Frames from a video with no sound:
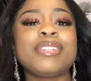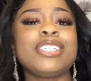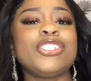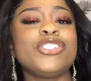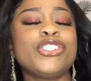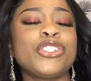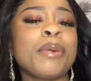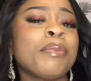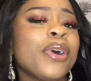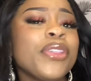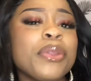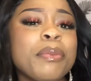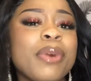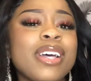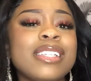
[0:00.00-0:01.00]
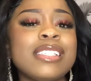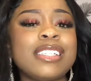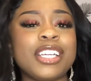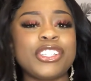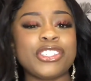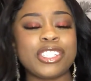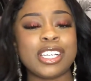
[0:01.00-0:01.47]
jump on the bus
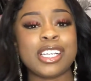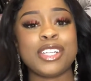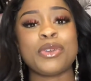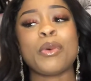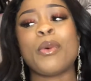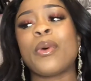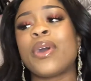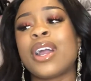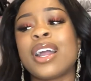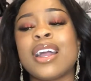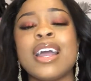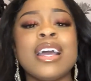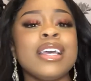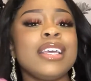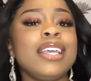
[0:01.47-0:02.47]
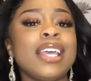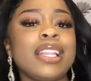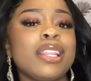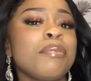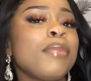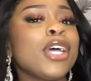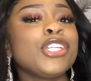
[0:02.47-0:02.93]
station or get the
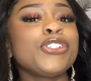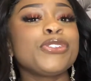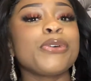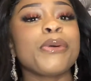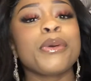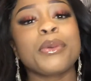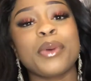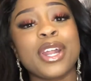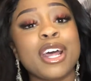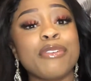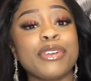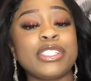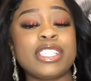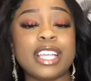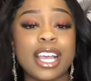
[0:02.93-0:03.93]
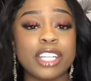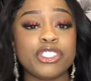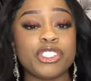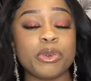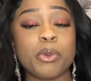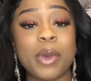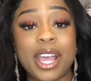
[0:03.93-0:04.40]
metro or whatever to get
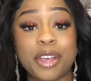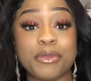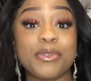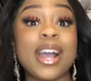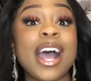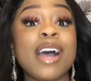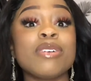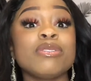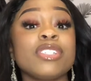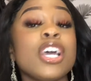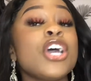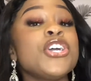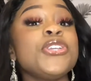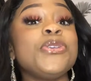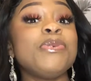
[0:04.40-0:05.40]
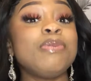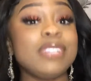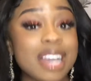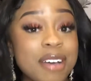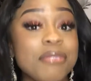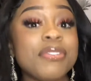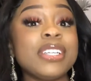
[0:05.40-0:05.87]
your way around. You
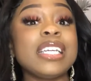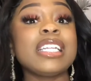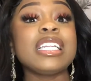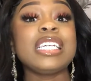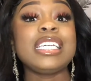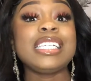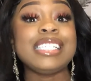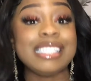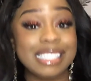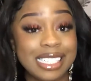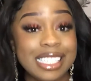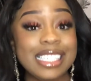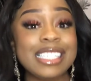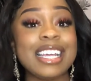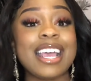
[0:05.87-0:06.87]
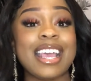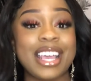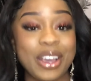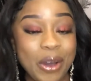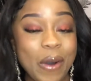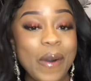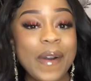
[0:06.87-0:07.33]
definitely need a
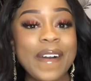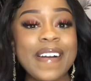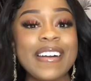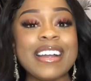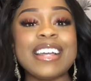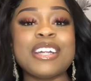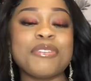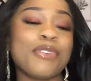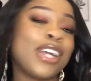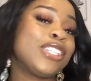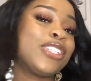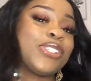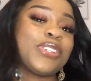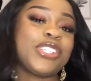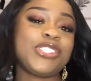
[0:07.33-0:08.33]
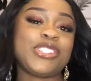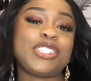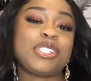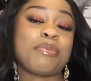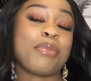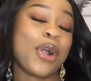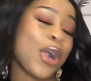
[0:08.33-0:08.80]
car, and a rental is just
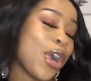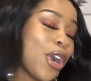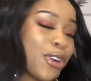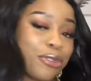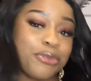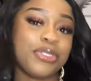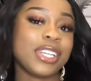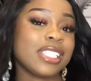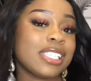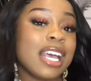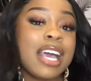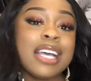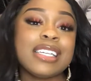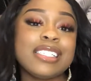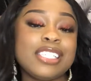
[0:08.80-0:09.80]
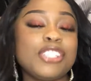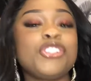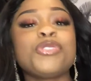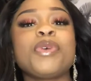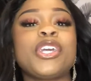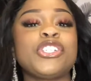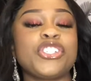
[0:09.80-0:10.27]
the perfect
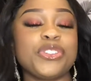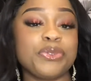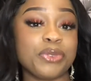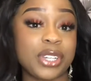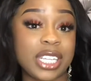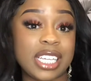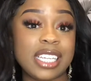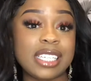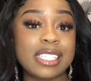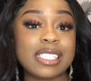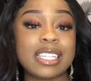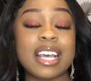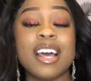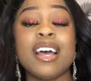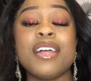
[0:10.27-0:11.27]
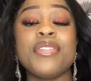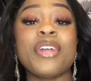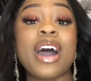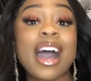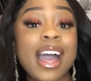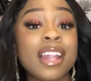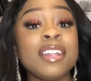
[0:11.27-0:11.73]
situation for this. The
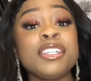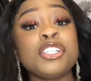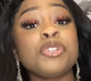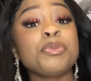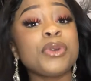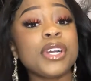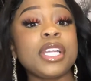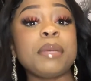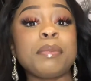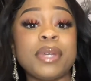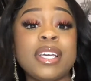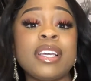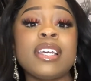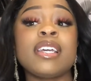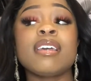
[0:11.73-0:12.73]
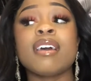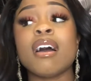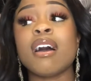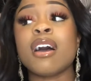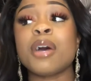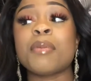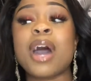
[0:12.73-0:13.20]
island is pretty big.
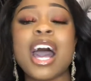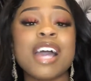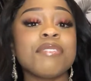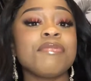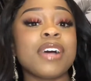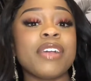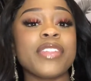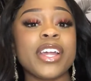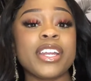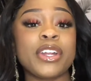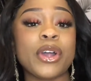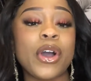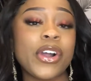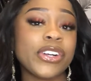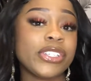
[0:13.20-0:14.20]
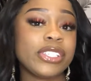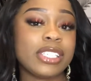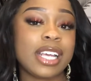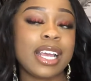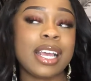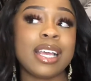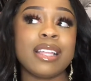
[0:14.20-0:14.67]
I found that in our
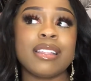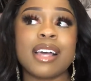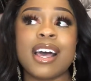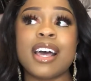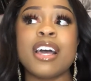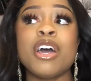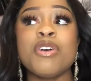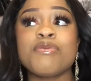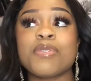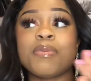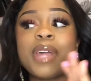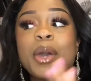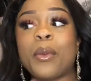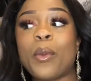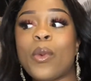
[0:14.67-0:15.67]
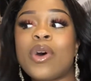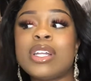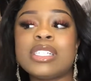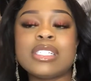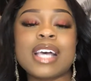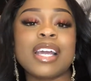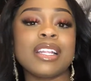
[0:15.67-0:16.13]
stay that from one
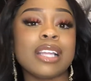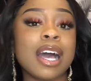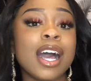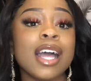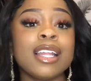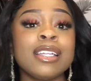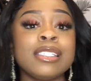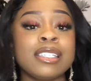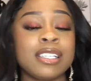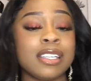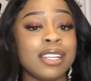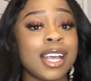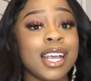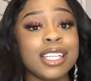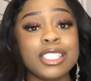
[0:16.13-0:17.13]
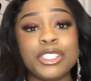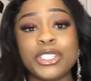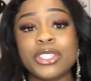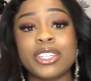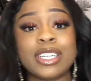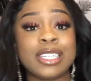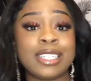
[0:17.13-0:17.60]
side of the island to the next, you're
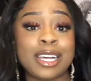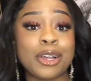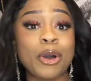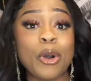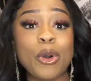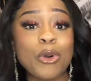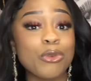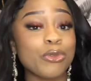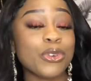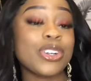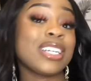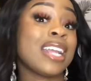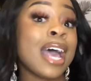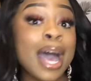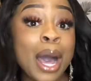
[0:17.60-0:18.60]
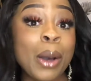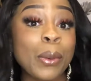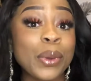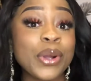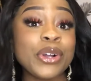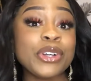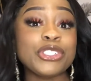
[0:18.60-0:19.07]
looking at over an
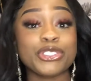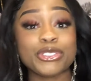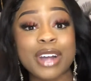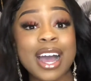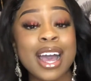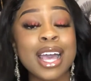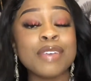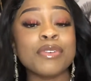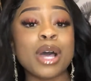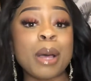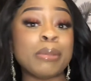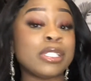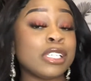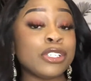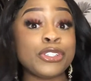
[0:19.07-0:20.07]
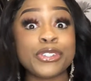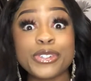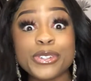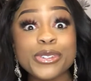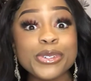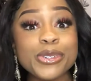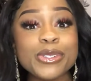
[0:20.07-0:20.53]
hour drive, up to
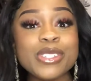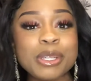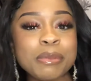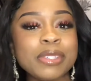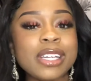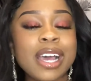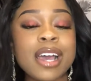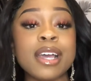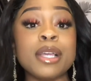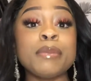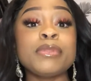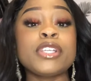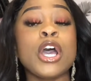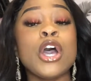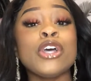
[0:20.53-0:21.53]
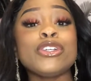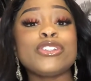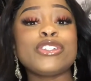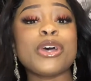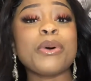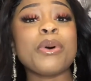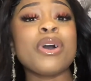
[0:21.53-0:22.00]
2 sometimes.
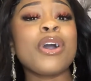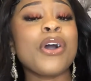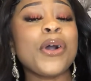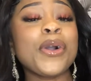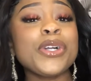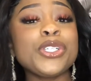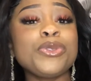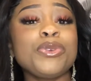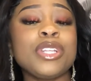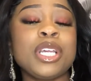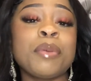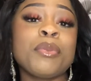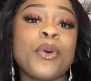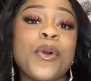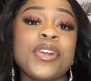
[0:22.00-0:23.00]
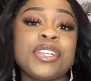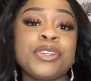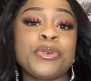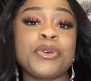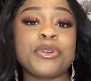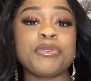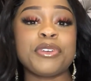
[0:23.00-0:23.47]
So a car is really important in
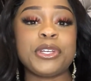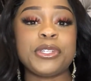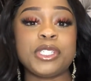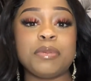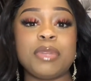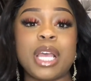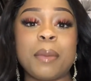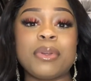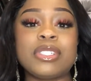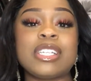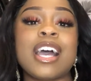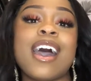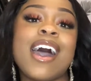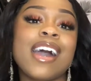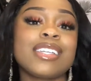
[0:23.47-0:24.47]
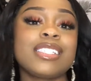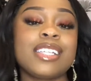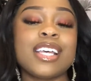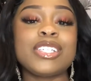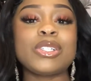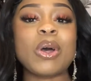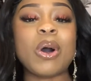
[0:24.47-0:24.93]
order for you to be able to
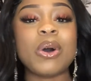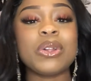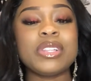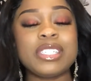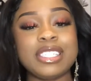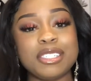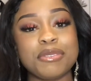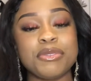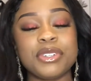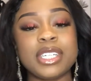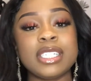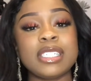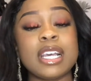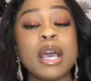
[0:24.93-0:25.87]
access all the different